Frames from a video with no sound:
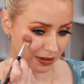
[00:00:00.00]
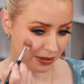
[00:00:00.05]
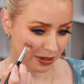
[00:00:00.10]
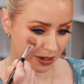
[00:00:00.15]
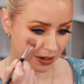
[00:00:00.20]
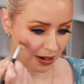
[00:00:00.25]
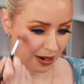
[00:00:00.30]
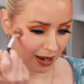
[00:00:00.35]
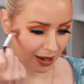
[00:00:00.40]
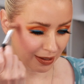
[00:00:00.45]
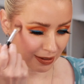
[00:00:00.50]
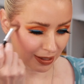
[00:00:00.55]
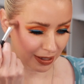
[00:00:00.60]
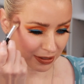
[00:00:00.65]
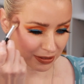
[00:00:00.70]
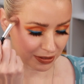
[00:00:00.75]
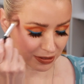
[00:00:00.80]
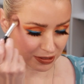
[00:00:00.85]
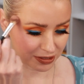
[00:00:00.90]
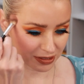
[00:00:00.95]
They're
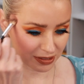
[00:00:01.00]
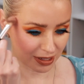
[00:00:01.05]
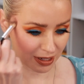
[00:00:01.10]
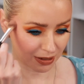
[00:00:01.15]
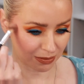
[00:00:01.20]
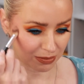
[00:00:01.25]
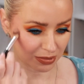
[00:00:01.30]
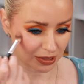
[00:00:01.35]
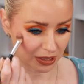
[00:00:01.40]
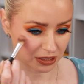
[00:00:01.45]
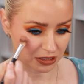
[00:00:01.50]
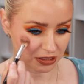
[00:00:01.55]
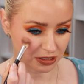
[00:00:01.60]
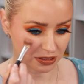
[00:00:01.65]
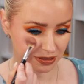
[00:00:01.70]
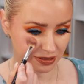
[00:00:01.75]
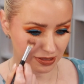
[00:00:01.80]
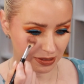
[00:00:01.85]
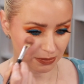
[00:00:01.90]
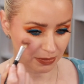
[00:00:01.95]
highlighters, not
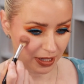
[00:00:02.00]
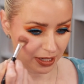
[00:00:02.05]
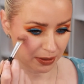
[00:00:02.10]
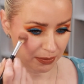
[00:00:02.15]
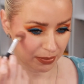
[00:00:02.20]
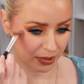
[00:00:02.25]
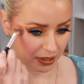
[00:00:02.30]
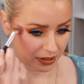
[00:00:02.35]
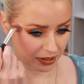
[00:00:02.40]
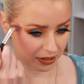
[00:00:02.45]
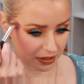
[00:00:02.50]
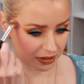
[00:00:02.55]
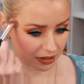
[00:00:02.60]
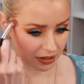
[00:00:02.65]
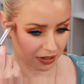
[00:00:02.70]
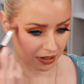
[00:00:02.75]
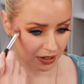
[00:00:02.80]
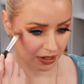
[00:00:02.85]
blushes in my opinion.